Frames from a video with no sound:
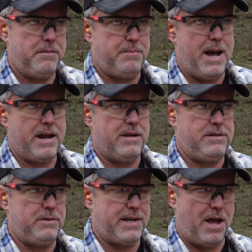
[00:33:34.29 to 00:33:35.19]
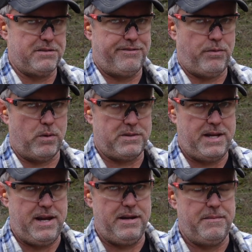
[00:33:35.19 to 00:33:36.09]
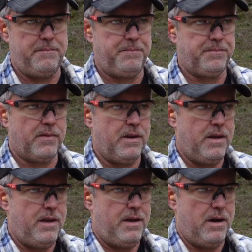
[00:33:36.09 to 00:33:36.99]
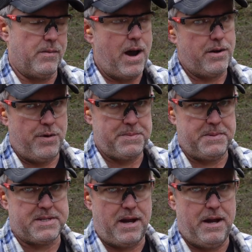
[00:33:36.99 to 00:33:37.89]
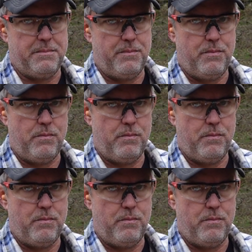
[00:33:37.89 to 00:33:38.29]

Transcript: back in 2014 around Christmas time.